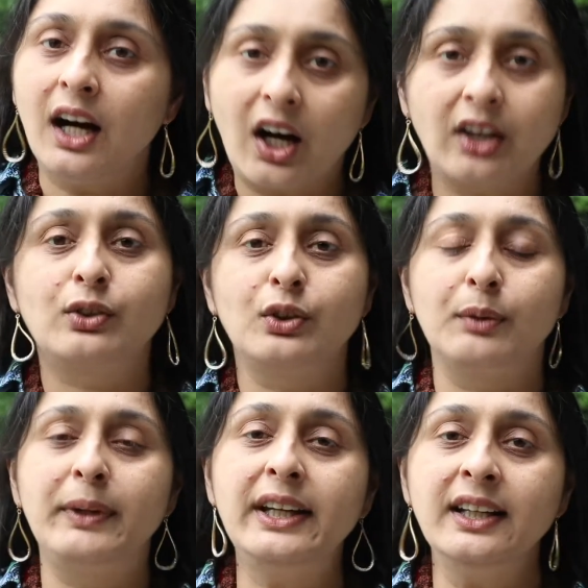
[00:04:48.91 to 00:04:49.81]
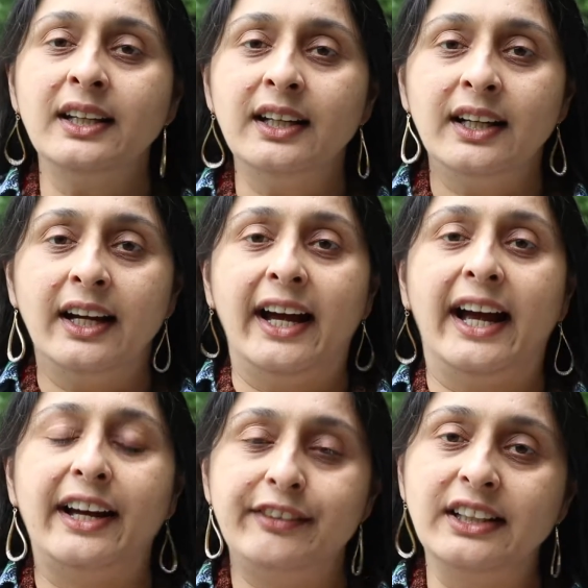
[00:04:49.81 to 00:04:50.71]
or could be
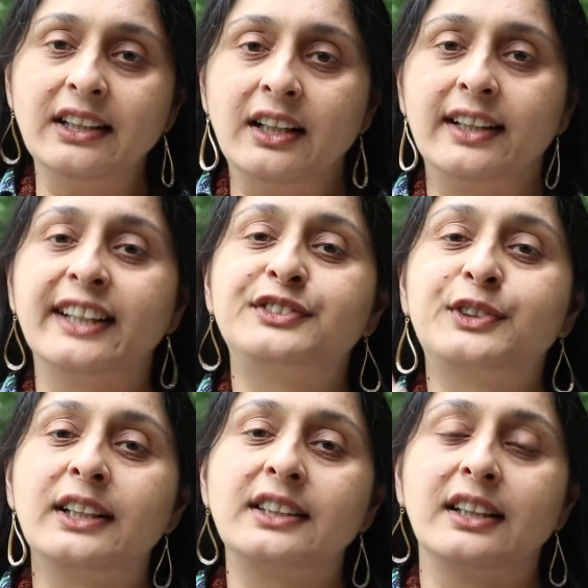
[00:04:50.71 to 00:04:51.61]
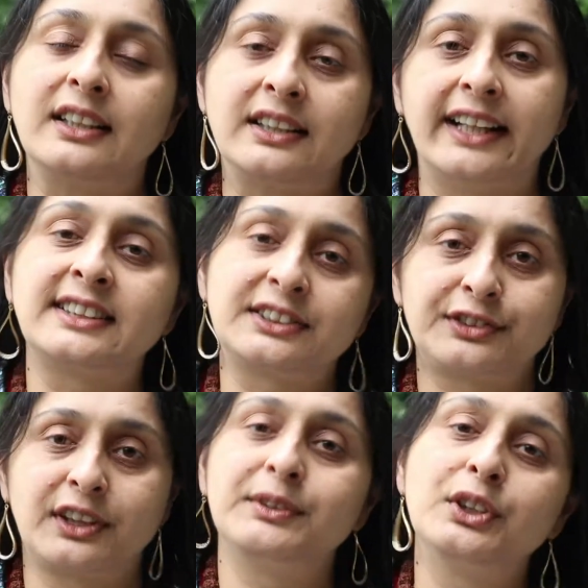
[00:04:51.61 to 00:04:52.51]
having different taste
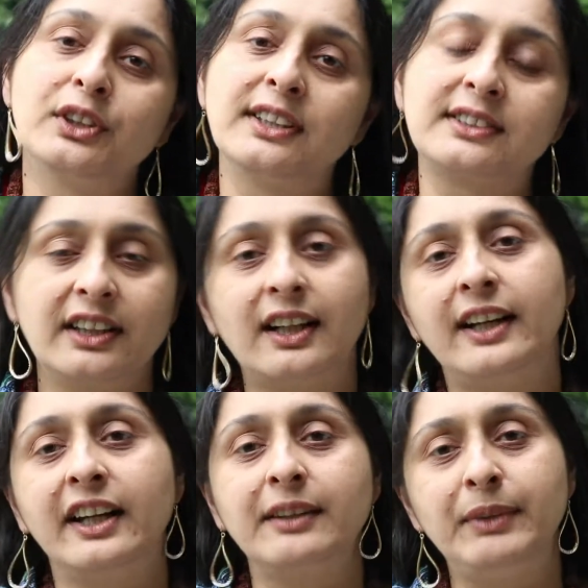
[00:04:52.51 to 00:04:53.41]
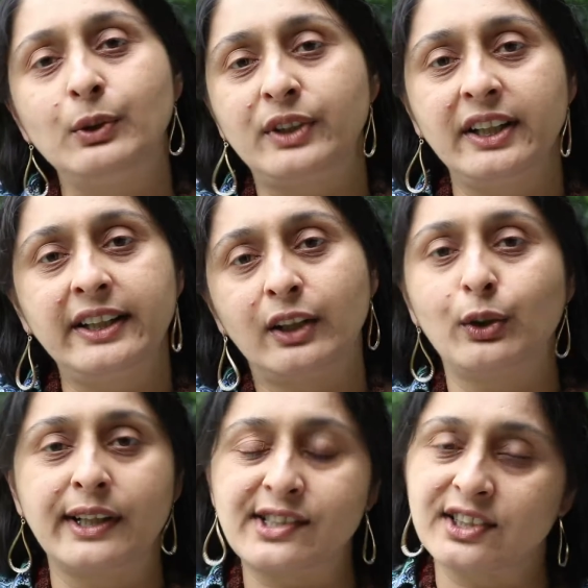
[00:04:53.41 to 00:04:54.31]
from yours regarding beauty,
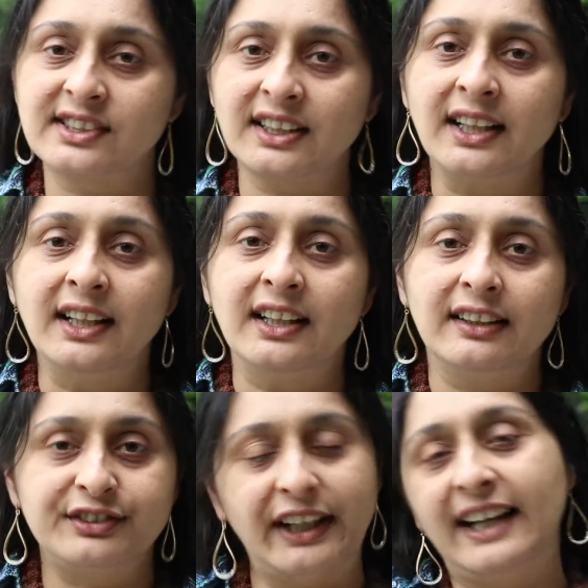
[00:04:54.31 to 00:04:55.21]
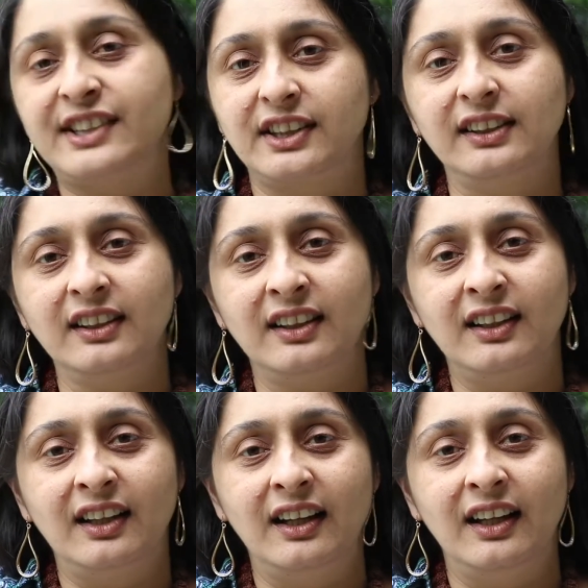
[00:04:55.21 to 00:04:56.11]
decorations, fashion,
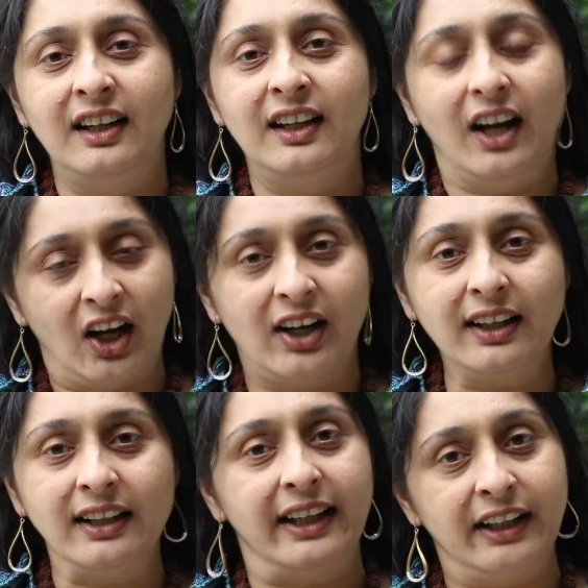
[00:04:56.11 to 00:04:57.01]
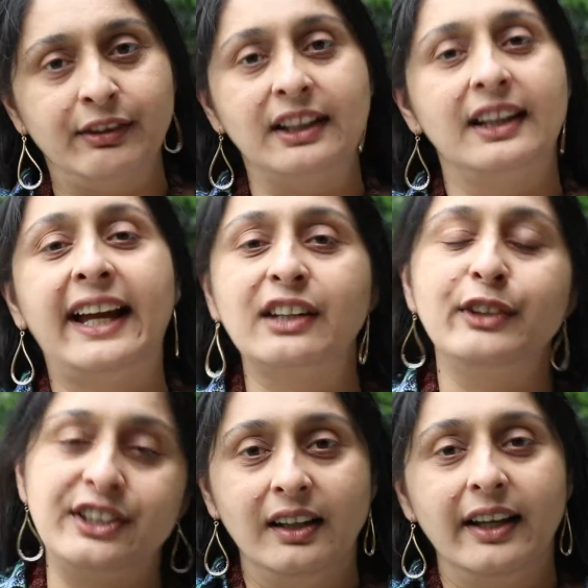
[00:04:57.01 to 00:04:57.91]
or even
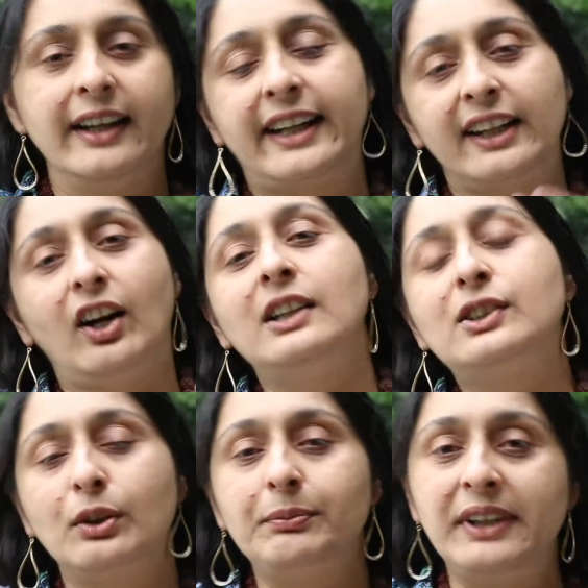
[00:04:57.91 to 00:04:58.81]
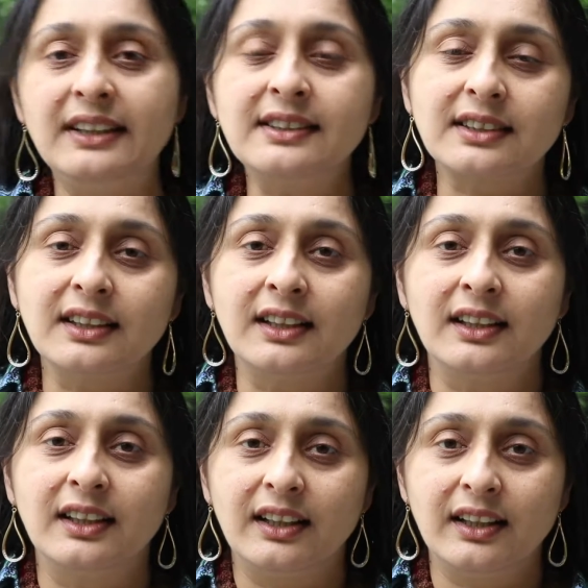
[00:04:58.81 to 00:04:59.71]
language. It can also means
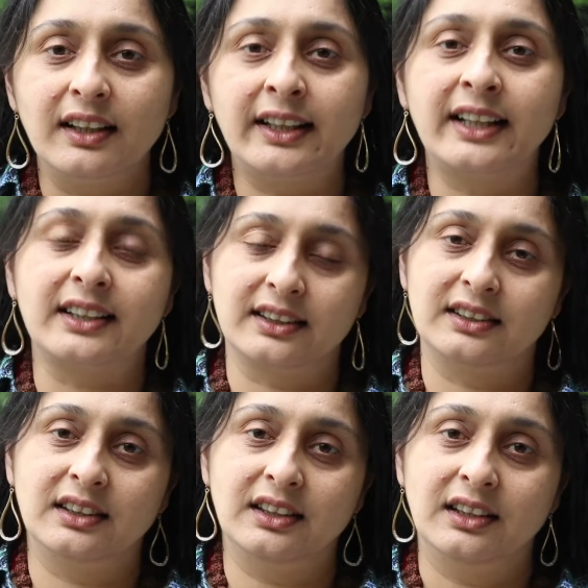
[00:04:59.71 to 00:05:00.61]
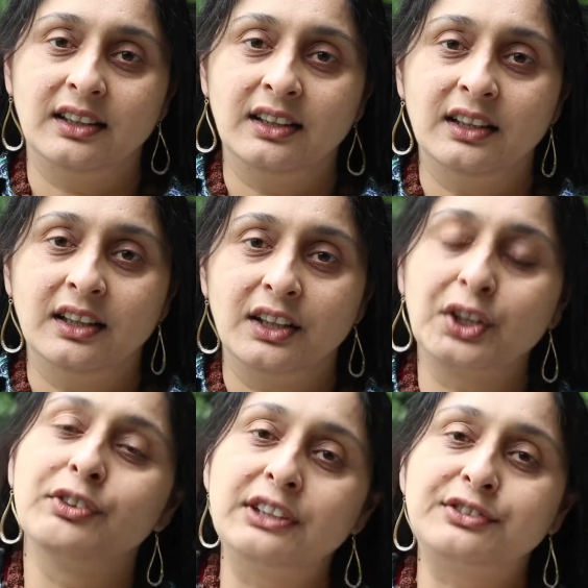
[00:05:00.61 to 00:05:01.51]
that
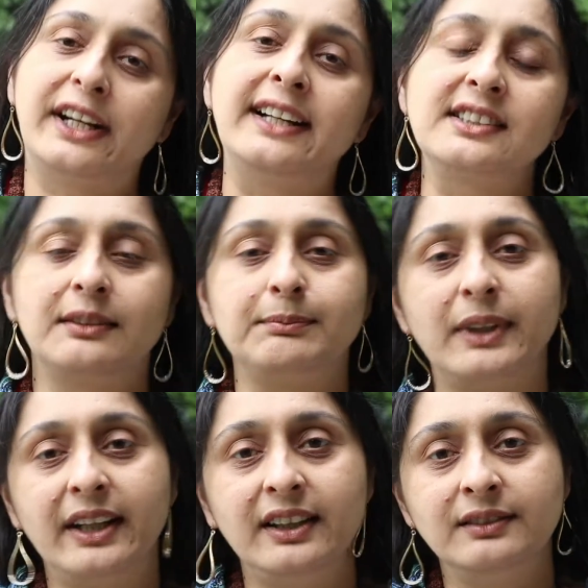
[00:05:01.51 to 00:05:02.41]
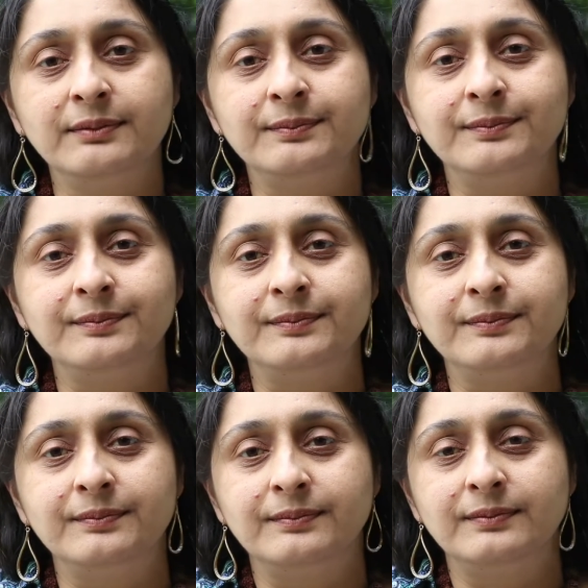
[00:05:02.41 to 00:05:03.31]
you will find somebody,
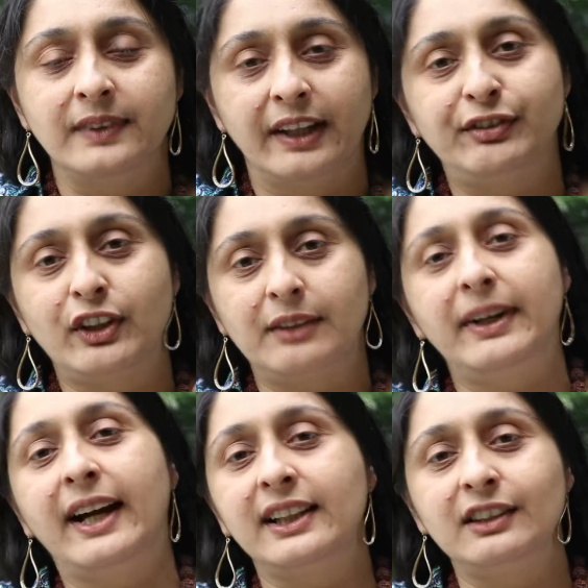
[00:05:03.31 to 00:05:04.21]
if you are a man,